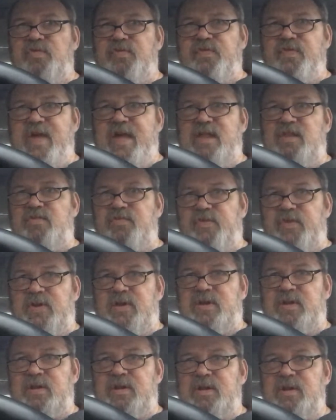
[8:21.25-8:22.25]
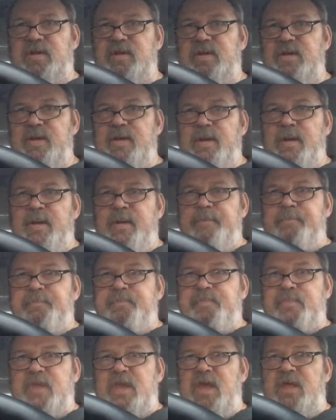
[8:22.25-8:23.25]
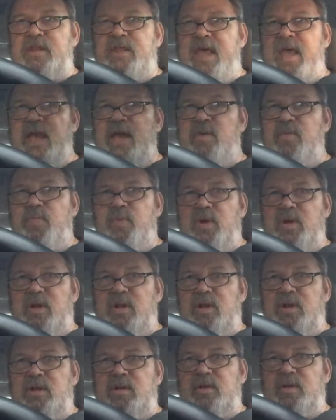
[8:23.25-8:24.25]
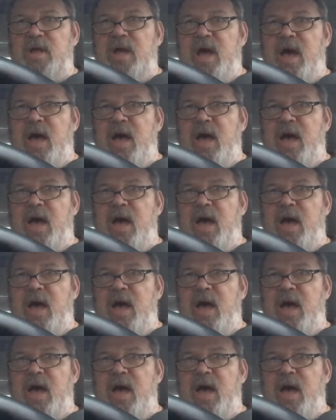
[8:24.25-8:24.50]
faithful, they will